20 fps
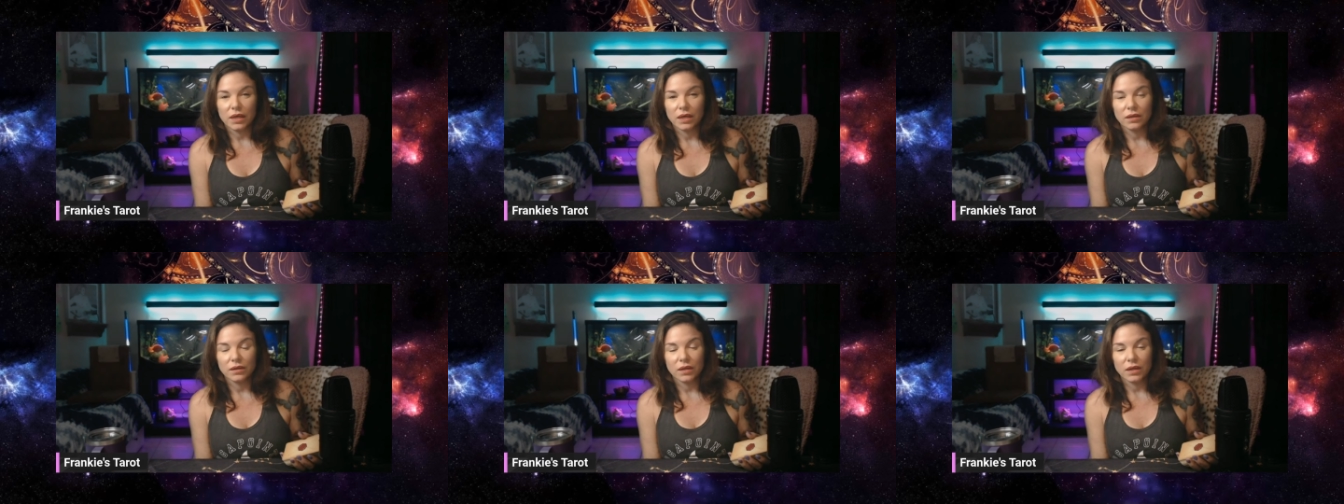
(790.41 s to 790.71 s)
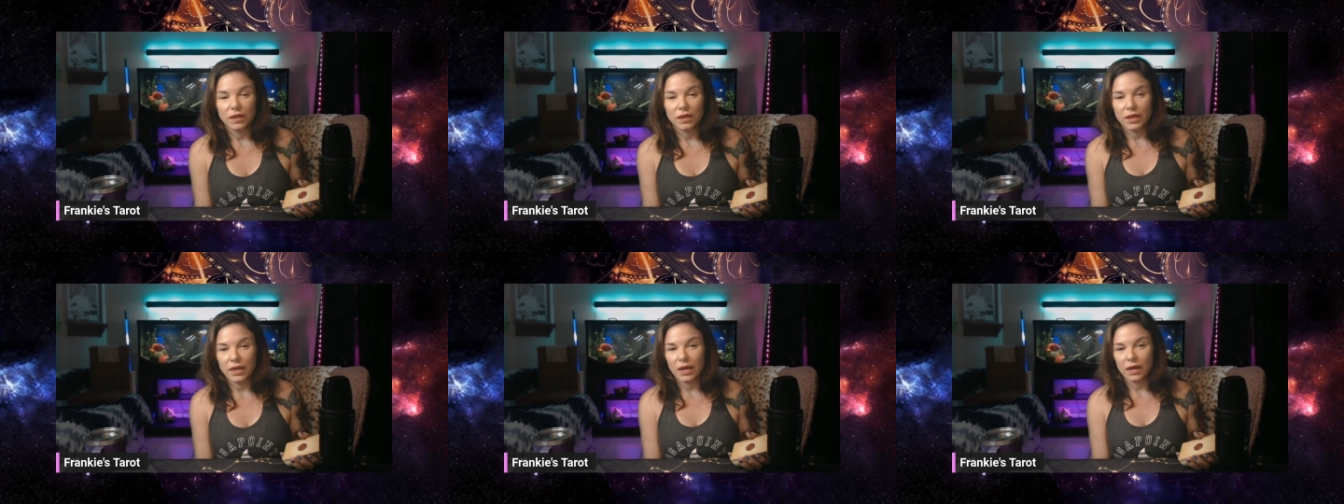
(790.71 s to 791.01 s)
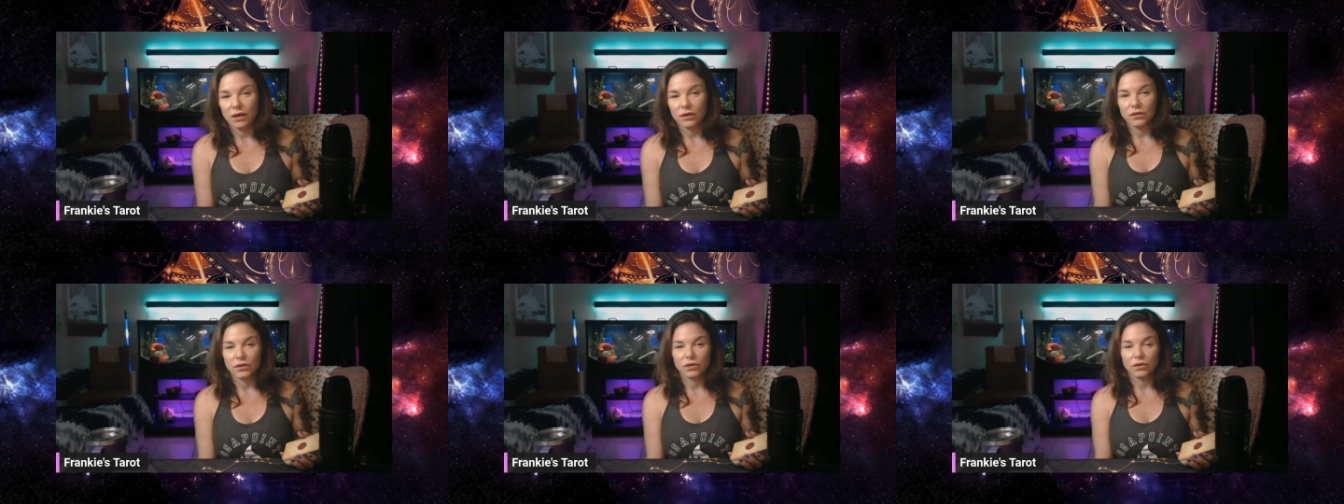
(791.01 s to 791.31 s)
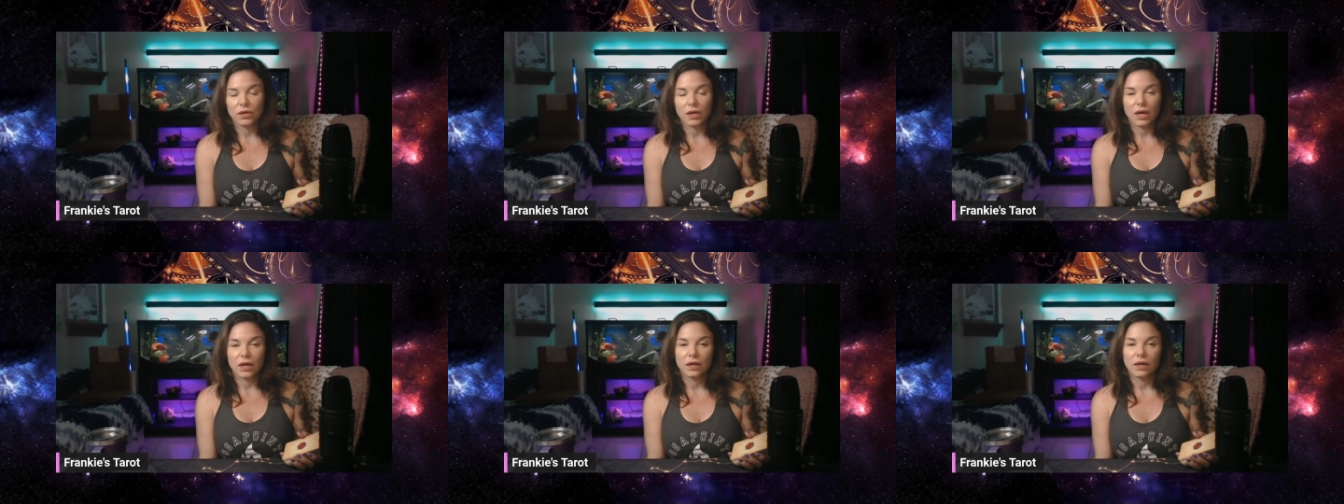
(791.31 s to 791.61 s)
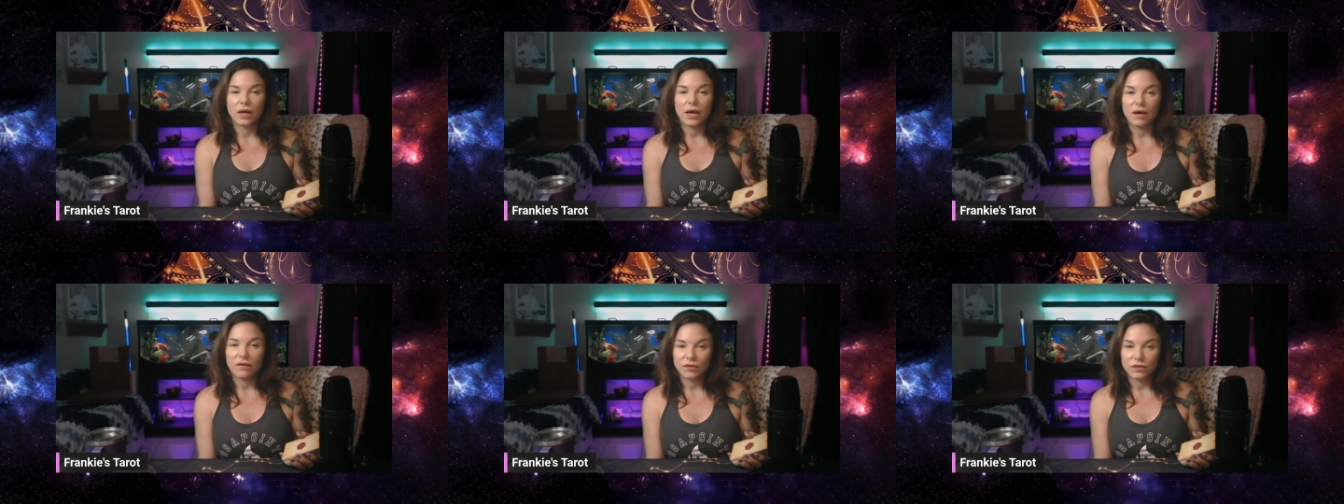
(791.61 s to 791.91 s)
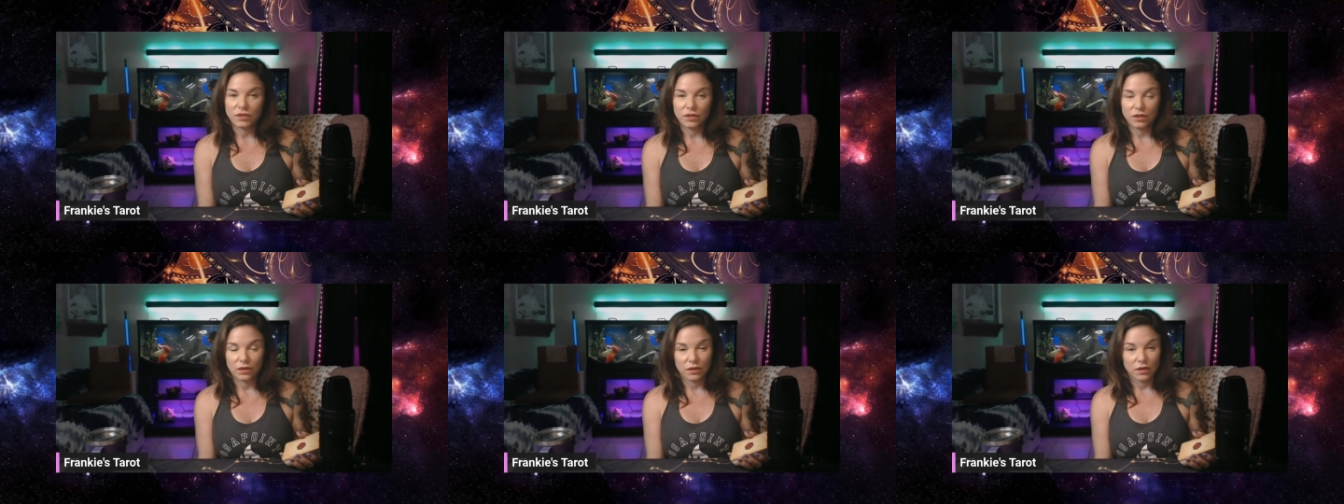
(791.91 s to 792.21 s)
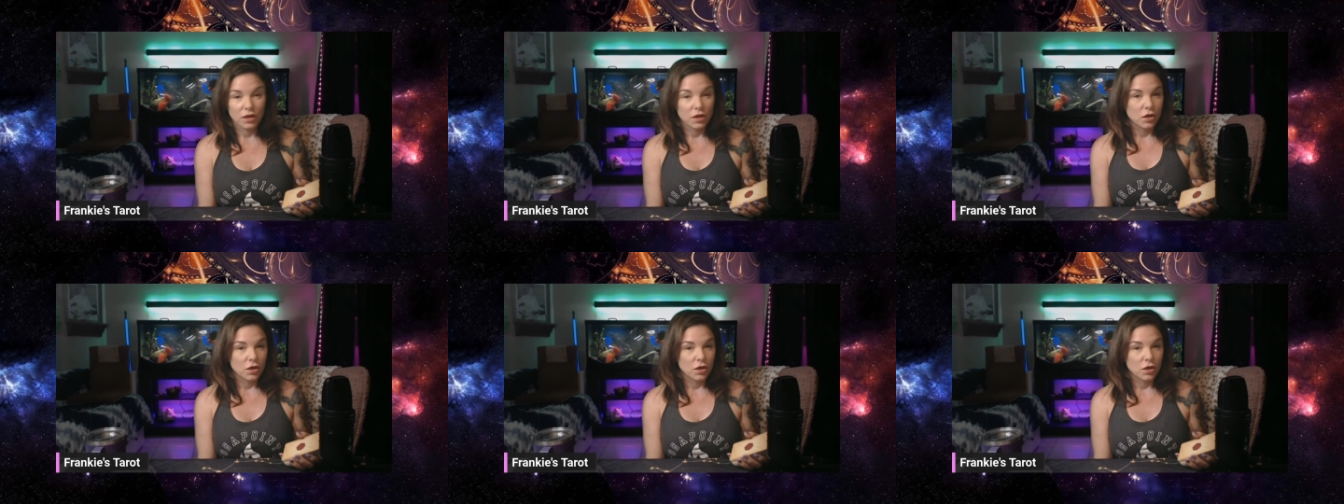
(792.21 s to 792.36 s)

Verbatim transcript: And then now you're kind of having to